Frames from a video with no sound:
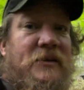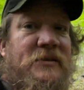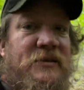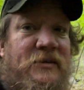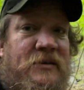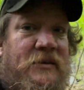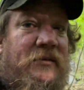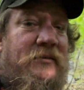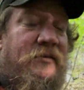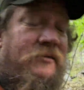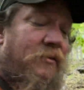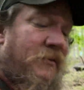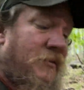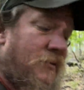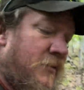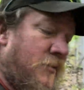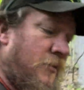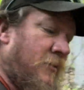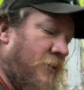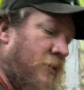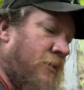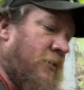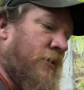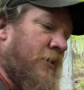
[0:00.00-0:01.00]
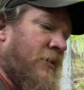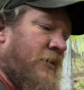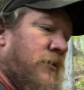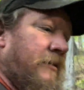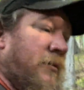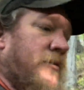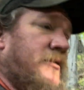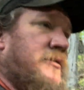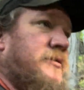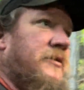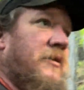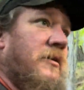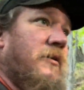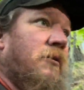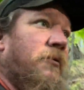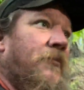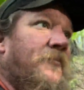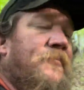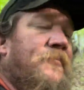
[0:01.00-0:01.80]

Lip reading: teeth. So,